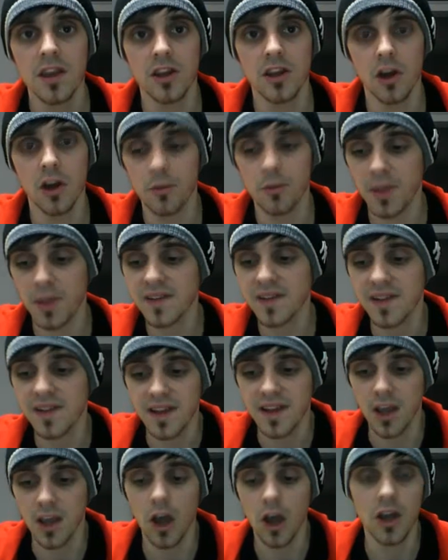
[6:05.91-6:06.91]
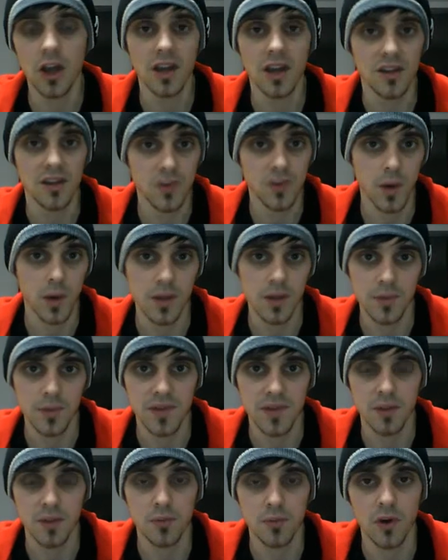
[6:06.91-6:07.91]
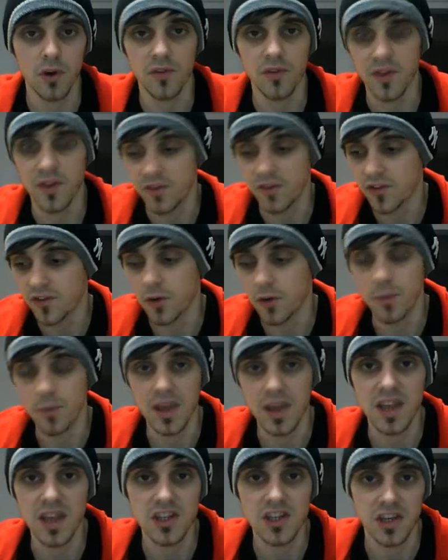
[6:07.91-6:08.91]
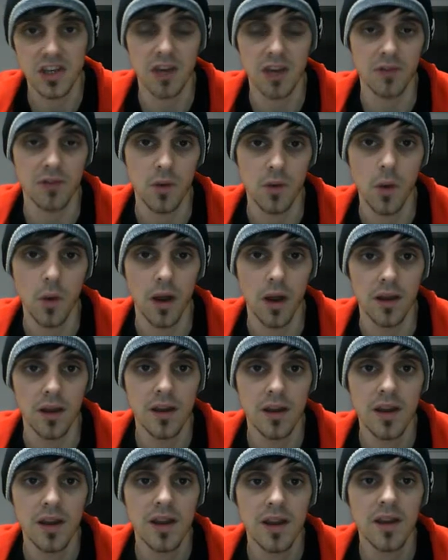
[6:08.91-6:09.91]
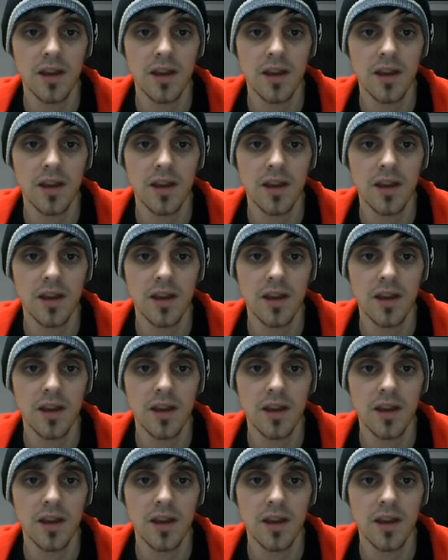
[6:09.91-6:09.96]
I'm basically earning a 20% profit from each and every one,